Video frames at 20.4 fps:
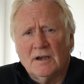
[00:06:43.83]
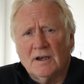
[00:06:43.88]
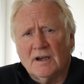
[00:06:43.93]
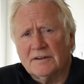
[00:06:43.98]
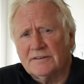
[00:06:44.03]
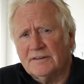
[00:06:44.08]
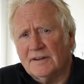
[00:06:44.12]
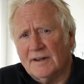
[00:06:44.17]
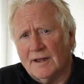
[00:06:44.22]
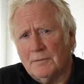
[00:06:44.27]

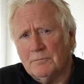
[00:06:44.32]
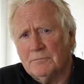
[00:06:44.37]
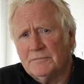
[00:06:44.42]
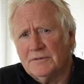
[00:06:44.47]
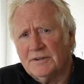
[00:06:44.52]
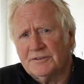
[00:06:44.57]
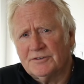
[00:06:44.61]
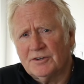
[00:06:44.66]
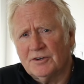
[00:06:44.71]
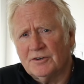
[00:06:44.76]
As it happened,
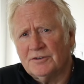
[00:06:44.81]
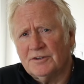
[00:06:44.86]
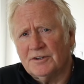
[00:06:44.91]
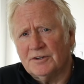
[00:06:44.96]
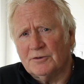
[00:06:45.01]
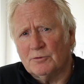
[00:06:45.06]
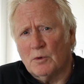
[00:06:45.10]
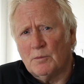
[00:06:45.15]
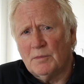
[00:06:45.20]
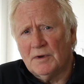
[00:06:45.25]
it turned
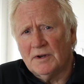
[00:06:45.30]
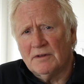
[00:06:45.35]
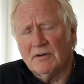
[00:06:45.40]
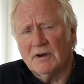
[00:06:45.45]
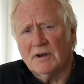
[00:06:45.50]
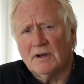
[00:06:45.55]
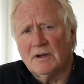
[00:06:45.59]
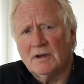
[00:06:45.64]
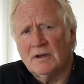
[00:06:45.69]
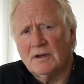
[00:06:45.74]
into a bit of
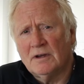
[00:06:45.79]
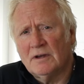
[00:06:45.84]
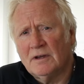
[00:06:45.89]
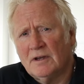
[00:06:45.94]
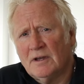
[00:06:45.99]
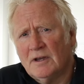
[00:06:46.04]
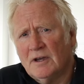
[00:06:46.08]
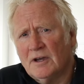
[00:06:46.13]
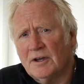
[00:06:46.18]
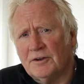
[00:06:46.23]
a
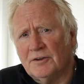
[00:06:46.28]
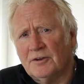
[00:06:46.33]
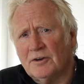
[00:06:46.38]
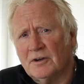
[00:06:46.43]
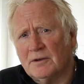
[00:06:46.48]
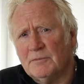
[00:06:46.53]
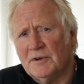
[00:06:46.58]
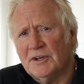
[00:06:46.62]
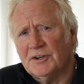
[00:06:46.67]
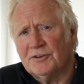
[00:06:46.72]

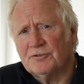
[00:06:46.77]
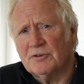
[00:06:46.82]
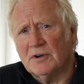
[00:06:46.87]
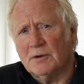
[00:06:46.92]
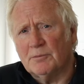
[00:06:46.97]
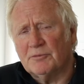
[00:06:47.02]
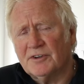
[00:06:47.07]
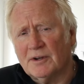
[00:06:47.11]
nightmare trip.